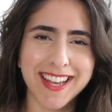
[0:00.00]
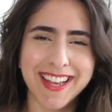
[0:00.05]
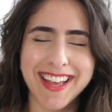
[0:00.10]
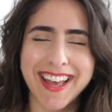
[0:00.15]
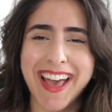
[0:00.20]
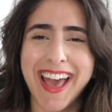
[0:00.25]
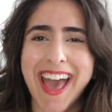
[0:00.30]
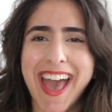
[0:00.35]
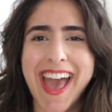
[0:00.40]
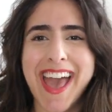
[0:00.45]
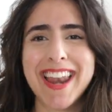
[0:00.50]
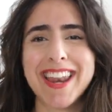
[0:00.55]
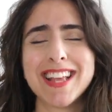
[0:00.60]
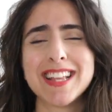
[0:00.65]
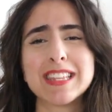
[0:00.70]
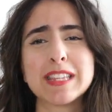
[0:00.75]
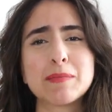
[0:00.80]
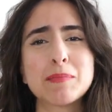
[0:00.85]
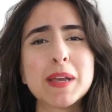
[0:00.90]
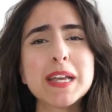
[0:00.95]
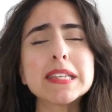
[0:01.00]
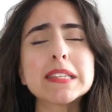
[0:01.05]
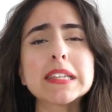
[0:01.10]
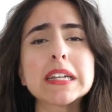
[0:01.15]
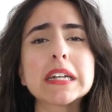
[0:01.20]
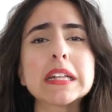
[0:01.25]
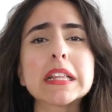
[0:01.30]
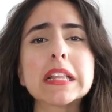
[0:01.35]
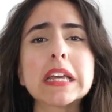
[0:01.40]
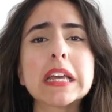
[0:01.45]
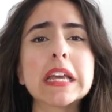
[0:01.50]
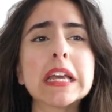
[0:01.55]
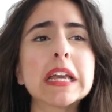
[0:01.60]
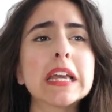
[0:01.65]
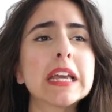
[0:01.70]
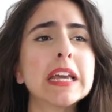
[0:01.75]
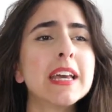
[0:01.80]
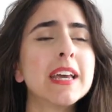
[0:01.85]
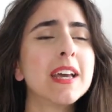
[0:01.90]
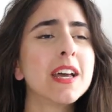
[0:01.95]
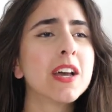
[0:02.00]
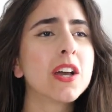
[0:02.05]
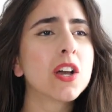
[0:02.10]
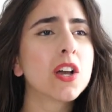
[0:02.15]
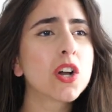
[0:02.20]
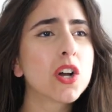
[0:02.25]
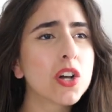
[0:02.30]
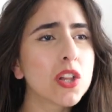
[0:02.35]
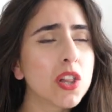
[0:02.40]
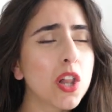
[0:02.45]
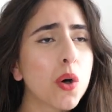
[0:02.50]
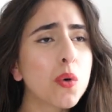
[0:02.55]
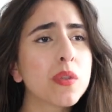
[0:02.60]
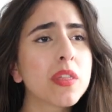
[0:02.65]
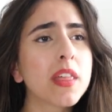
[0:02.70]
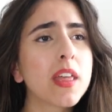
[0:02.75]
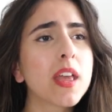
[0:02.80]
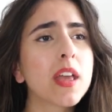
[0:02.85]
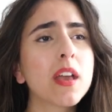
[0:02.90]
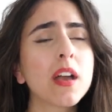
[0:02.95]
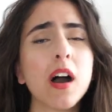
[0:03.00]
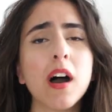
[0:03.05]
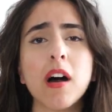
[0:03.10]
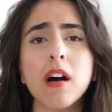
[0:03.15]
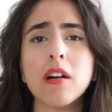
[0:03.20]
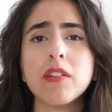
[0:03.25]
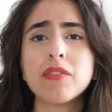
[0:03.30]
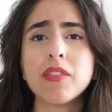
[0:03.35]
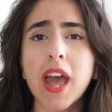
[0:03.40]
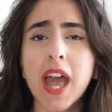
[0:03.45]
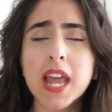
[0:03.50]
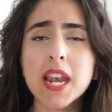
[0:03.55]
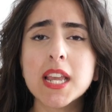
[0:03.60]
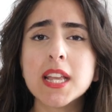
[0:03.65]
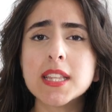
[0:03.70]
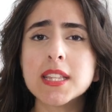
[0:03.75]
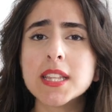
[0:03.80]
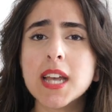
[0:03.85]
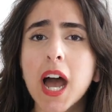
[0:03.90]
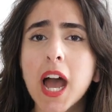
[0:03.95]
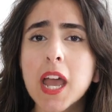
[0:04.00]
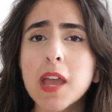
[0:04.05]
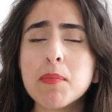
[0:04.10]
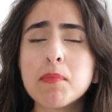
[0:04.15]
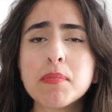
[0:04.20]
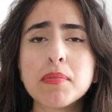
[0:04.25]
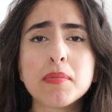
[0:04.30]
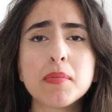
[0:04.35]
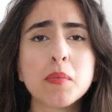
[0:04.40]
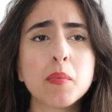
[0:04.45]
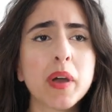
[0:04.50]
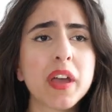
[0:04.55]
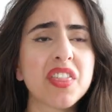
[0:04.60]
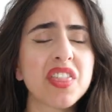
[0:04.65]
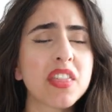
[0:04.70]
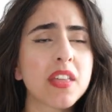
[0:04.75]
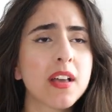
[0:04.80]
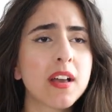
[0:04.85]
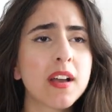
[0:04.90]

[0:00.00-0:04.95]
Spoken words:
And it's basically clothing of any type with